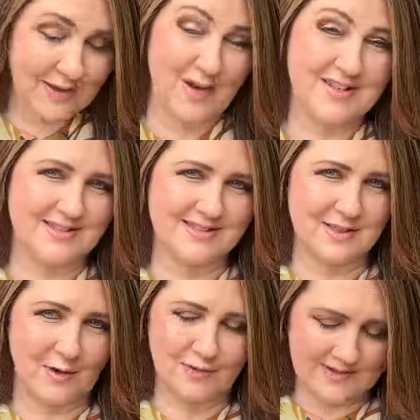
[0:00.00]
nice and
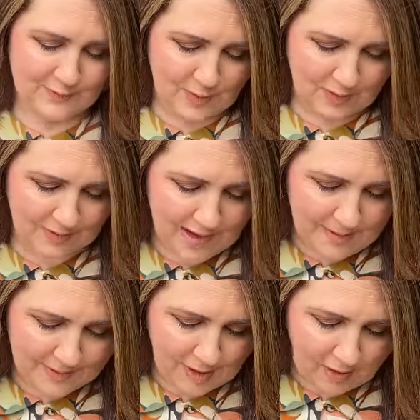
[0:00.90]
soft as well.
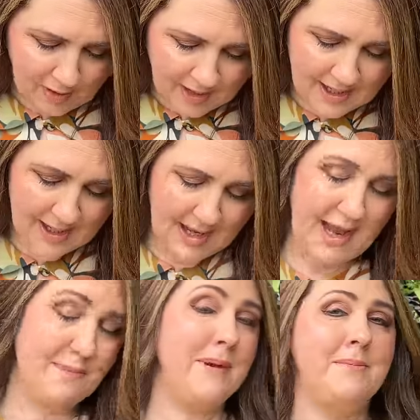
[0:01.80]
But I
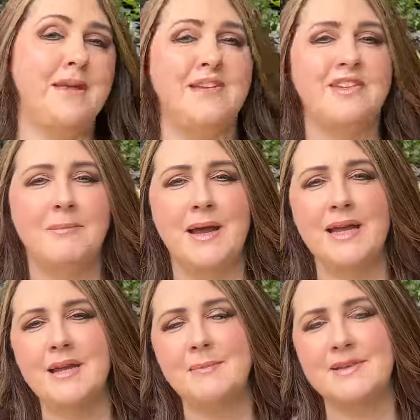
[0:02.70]
have been meaning to
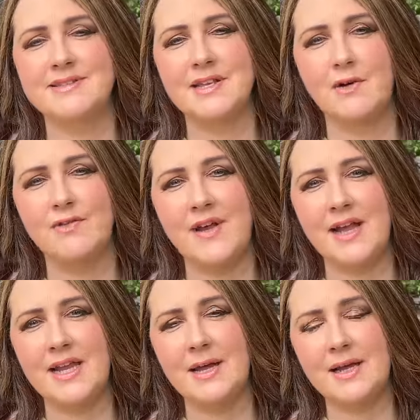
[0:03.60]
make myself
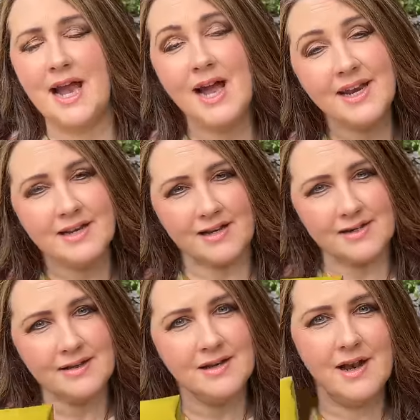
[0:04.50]
a
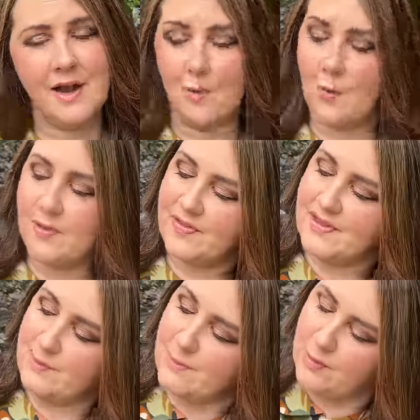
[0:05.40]
cardigan with
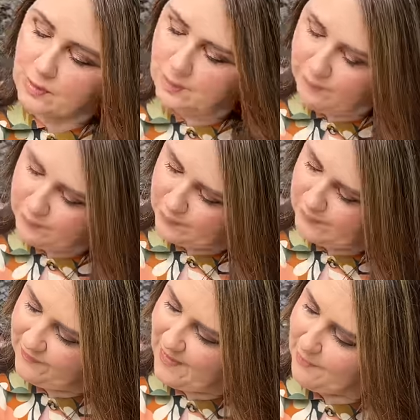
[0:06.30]
this
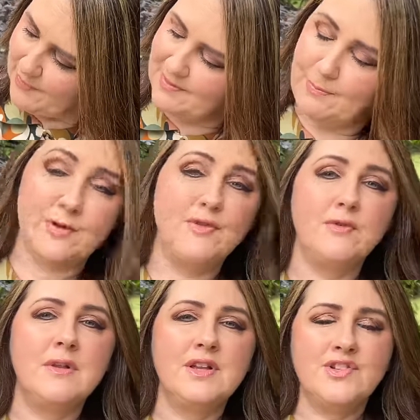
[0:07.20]
beautiful fabric, this
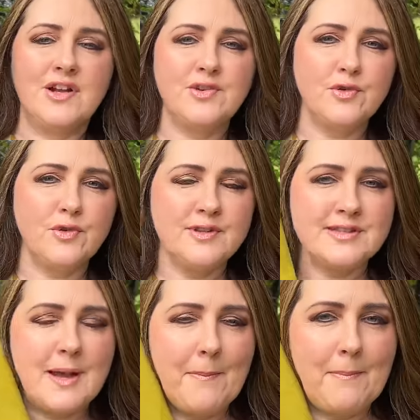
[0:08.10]
beautiful
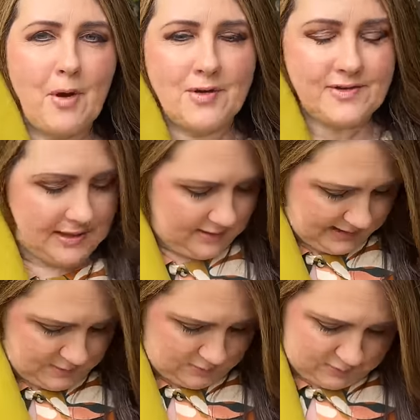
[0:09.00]
chartreuse Ponte. I
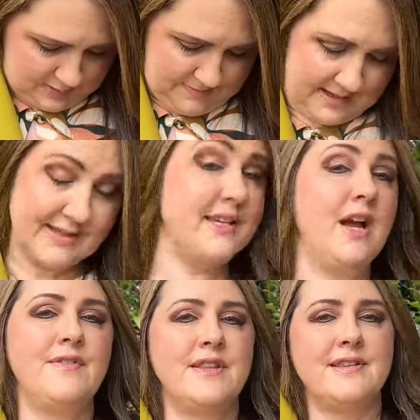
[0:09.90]
think it would look amazing
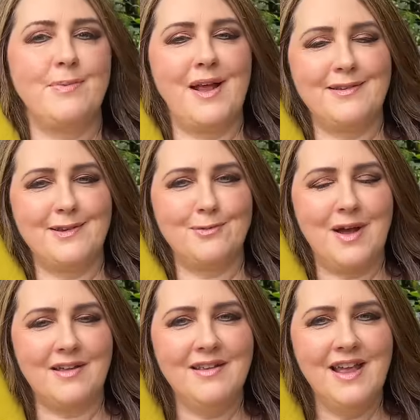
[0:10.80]
over this blouse as
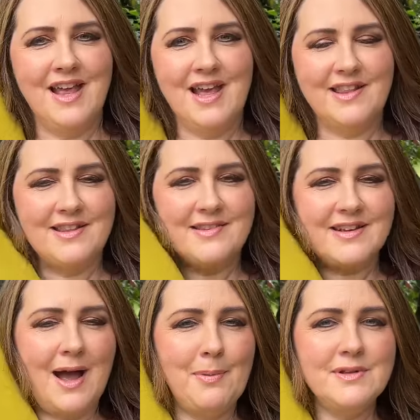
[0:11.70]
well. There's a
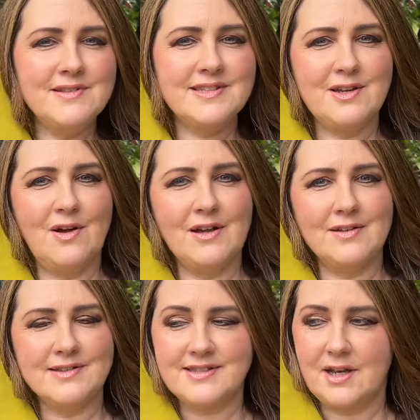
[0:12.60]
couple of
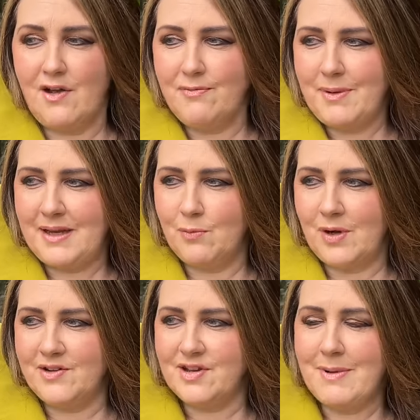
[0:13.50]
styles that I've been
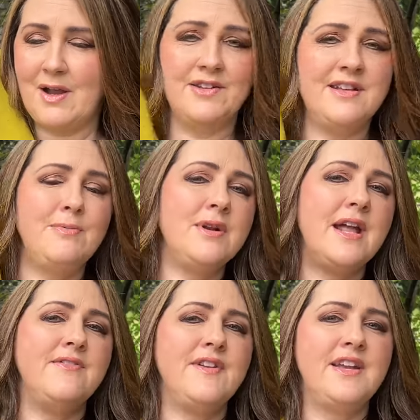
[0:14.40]
wanting to make. I did put
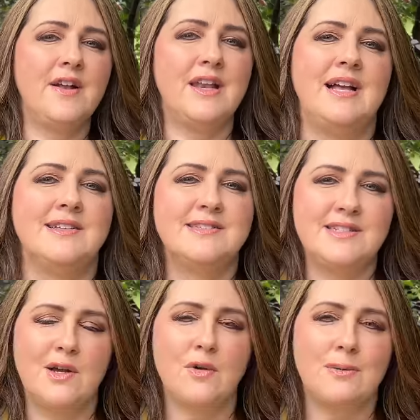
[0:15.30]
out a video last
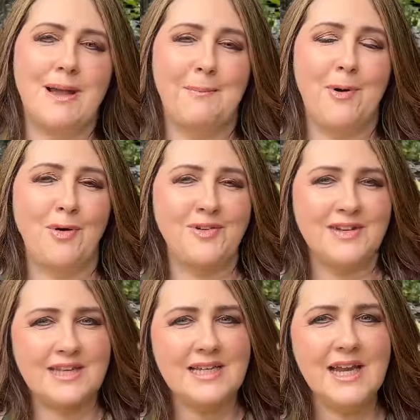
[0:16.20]
year all about
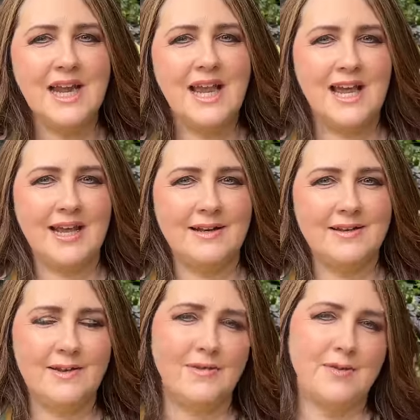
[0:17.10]
Ponte and
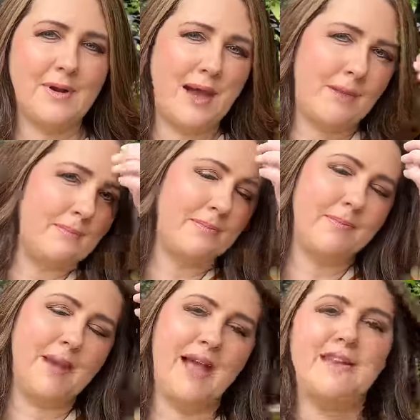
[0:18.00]
different
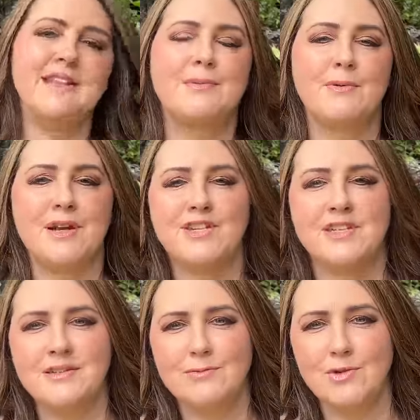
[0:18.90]
pattern
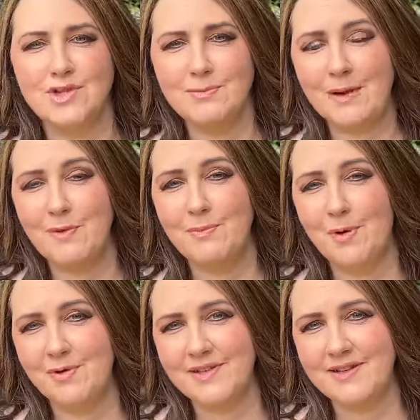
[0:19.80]
inspiration, what to make with
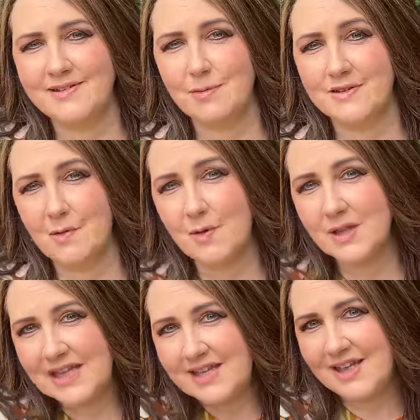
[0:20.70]
Pontes as well. So I'll
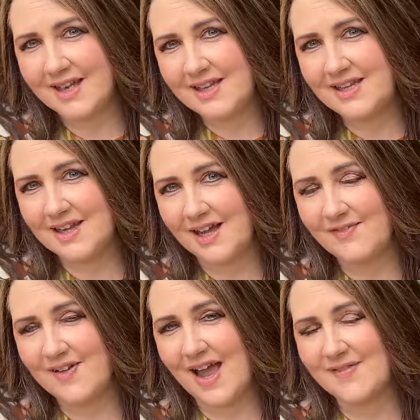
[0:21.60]
link that here
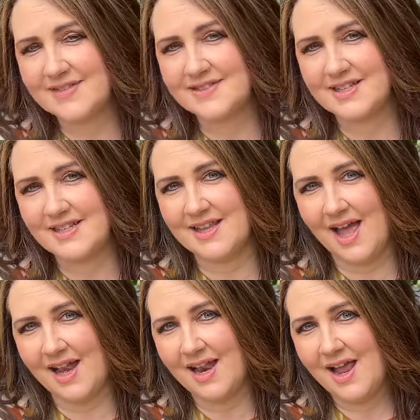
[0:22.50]
if you haven't seen that.